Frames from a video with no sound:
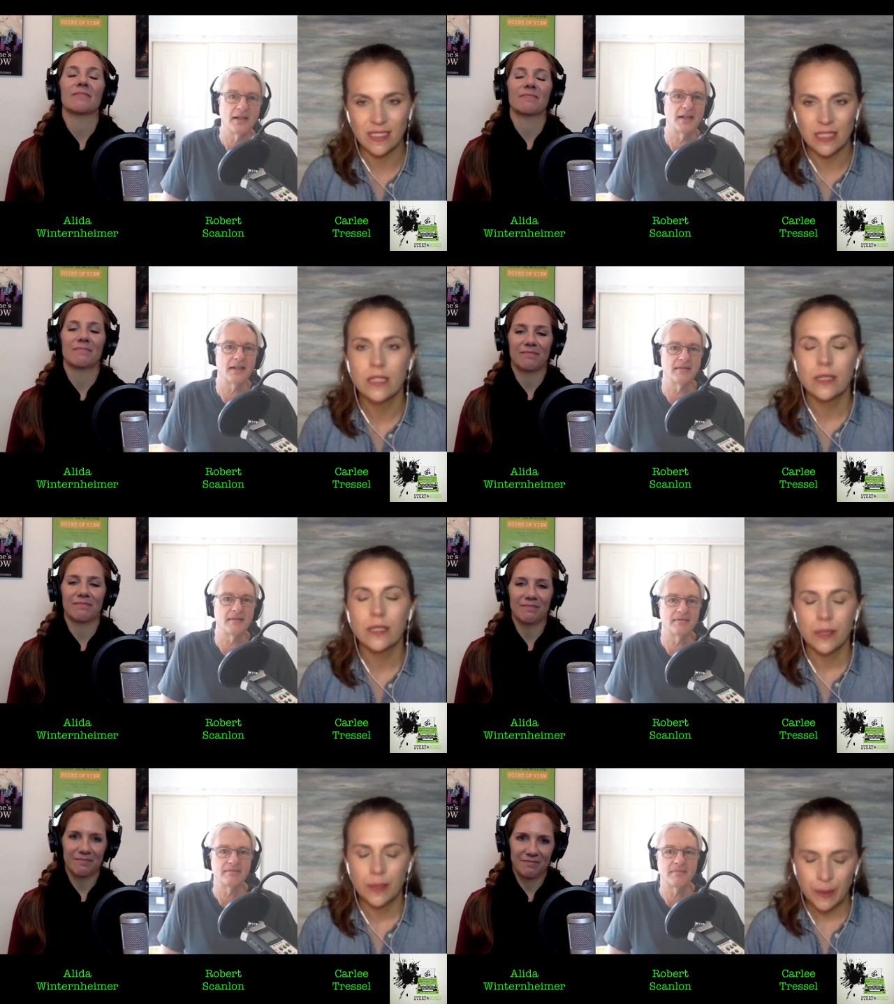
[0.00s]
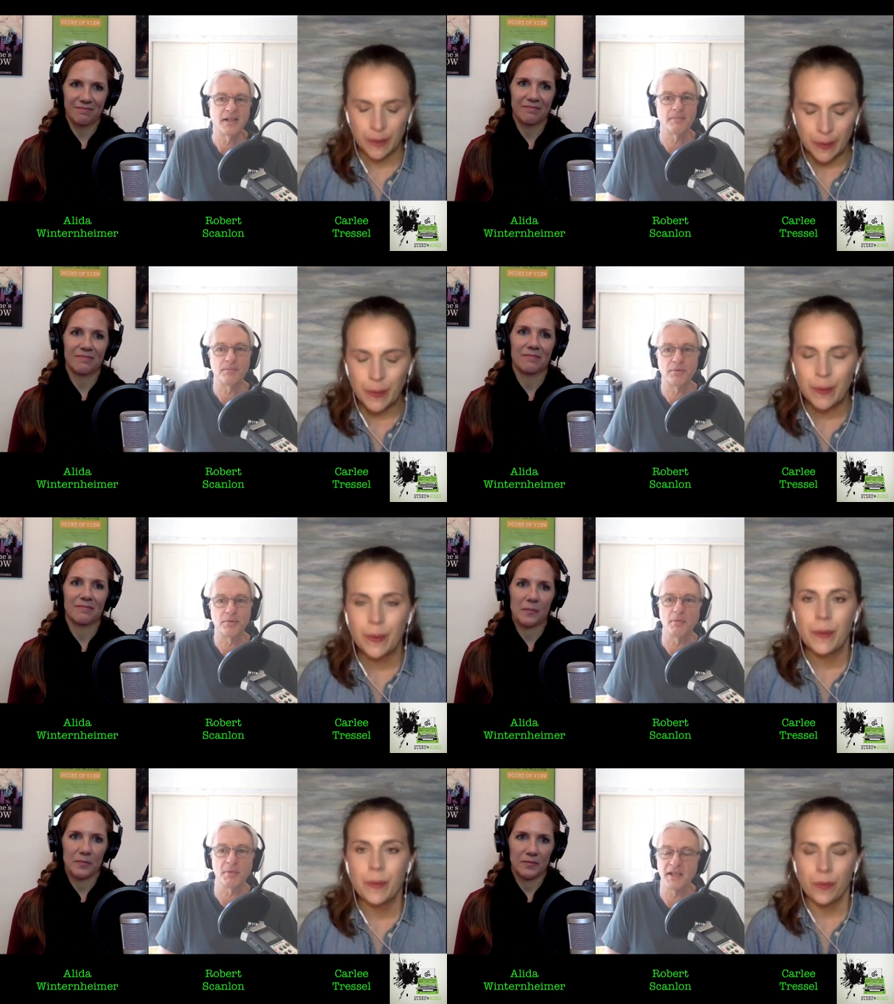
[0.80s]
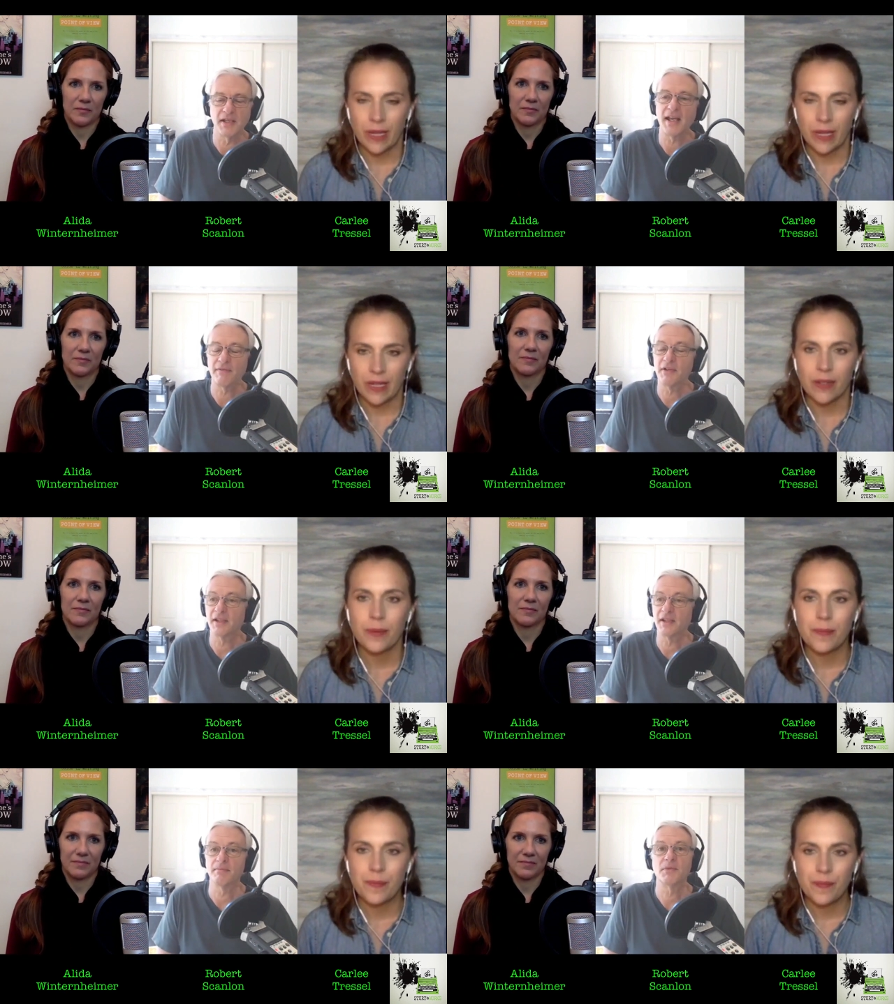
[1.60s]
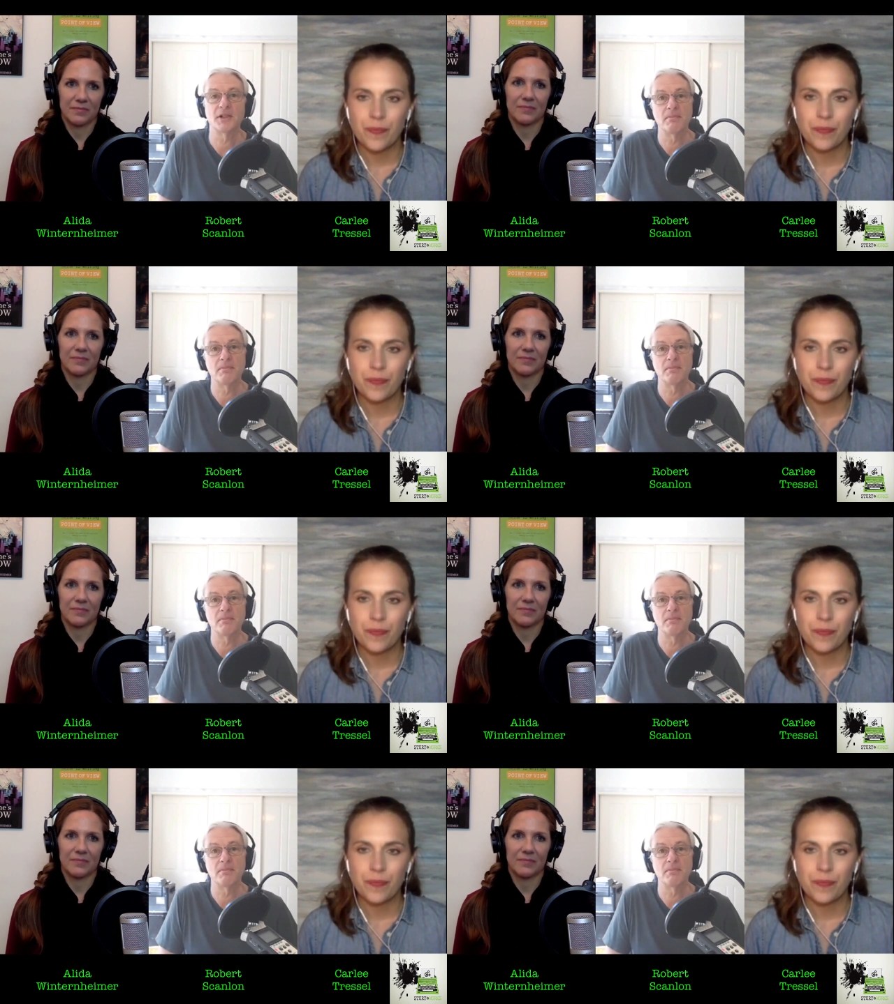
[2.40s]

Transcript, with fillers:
Speaker 1: mm-hmm. and probably having them,